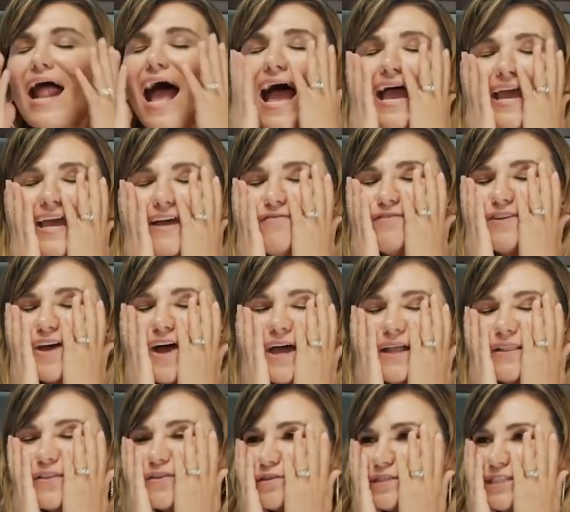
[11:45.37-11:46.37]
I have
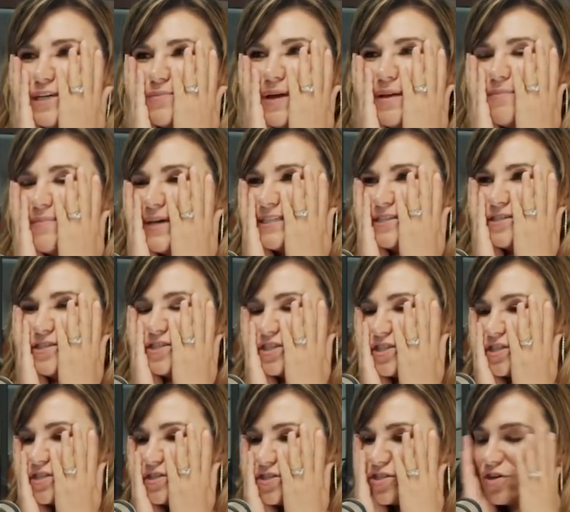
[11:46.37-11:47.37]
not looked at my messages
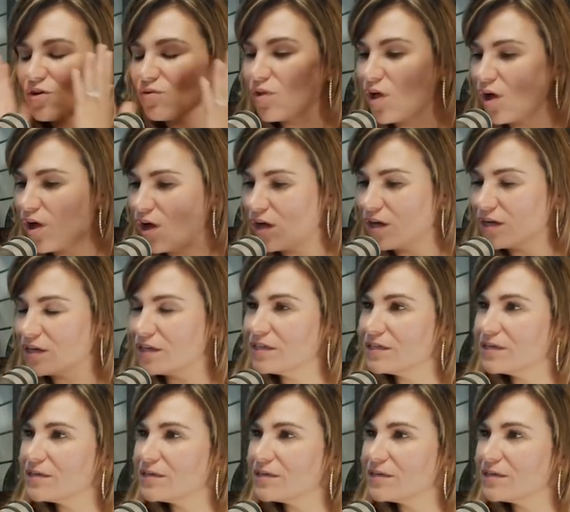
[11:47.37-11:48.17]
in so long.